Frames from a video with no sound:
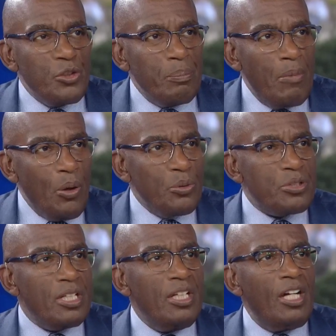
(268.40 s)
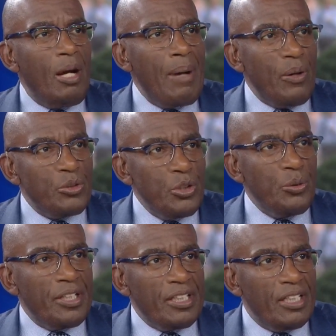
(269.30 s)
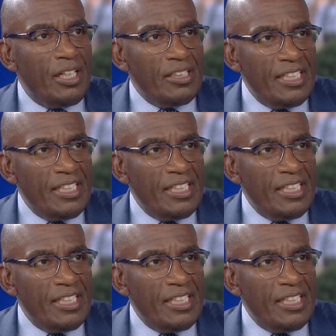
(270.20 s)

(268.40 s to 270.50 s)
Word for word: you most about doing a